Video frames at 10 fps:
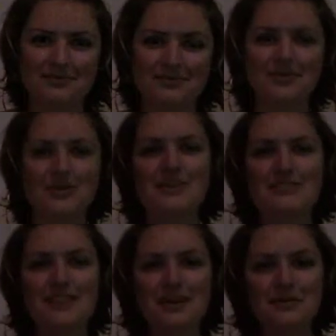What if
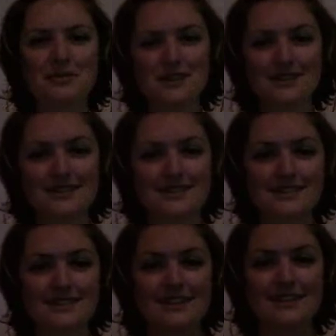there was
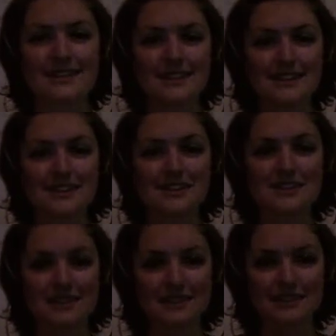nothing to
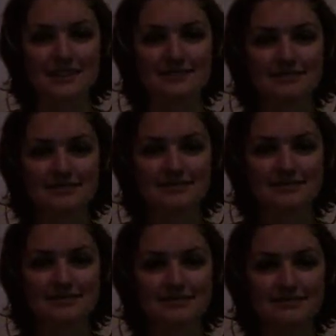do
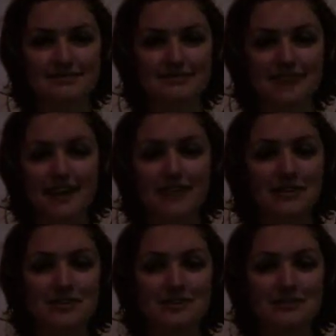at
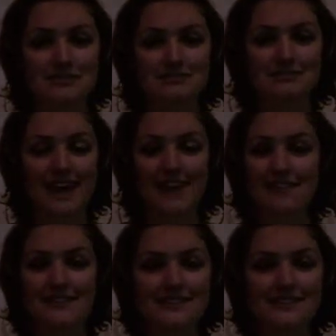all, ever,